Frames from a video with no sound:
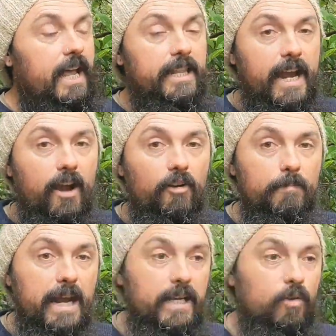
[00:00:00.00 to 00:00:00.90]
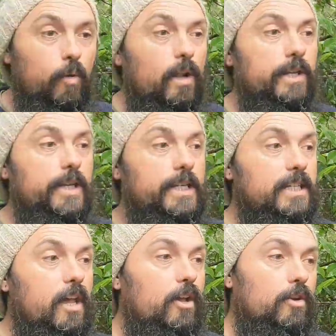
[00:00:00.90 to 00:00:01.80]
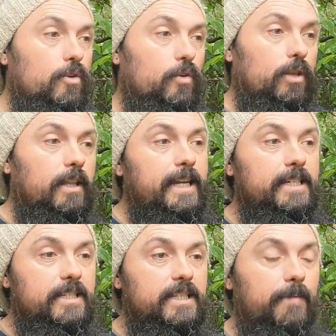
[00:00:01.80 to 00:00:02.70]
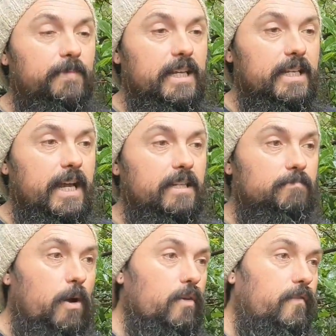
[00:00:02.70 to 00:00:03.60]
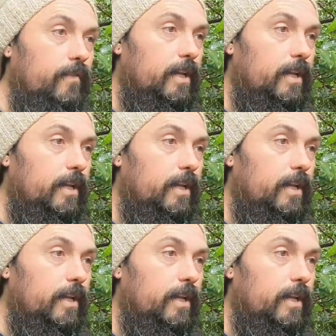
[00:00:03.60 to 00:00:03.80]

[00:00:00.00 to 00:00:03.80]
The aromatic qualities could lead to something that is both